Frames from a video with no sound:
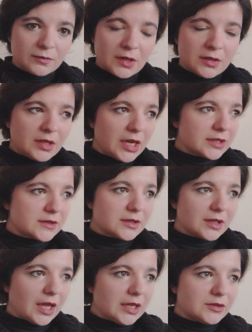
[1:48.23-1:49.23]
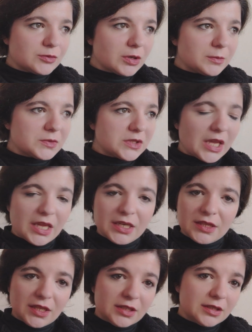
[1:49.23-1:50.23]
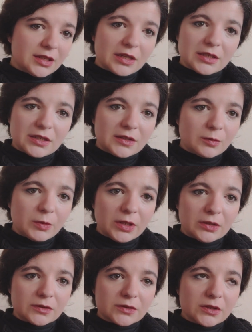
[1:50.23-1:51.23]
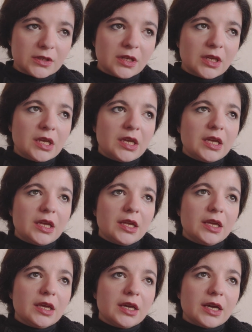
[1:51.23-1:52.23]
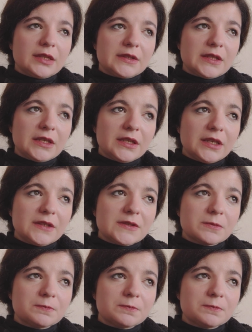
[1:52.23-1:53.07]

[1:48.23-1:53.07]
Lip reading: That trumps anything in the world. And the thing is,